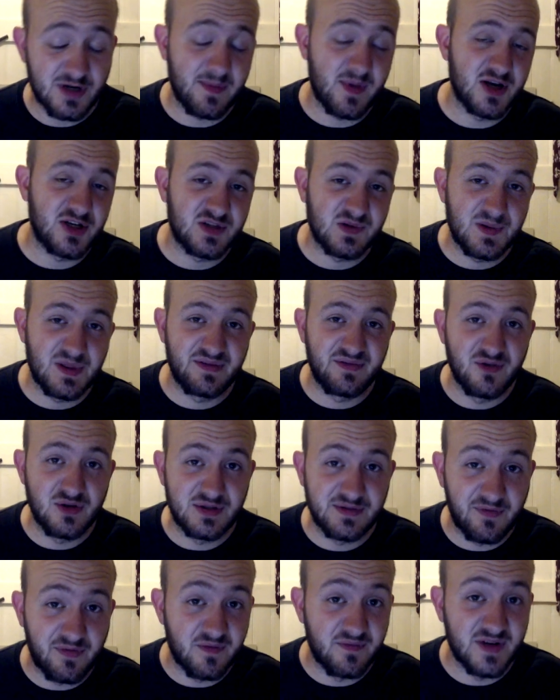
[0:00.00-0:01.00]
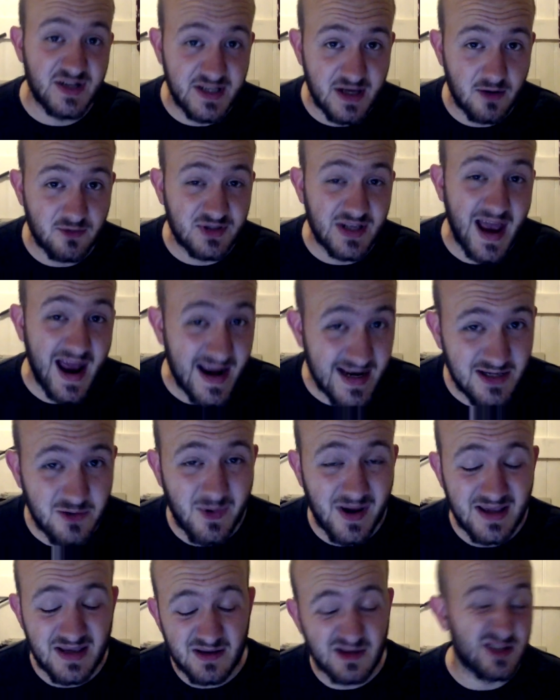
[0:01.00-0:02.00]
which I might do in the future for videos
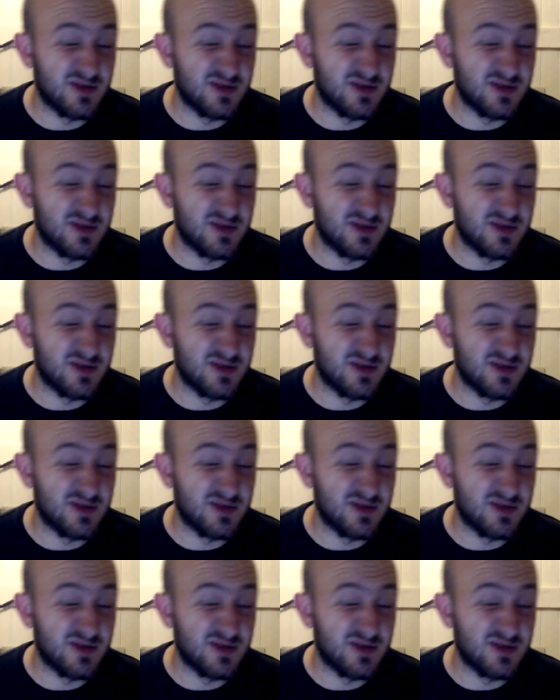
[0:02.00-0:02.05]
anyway,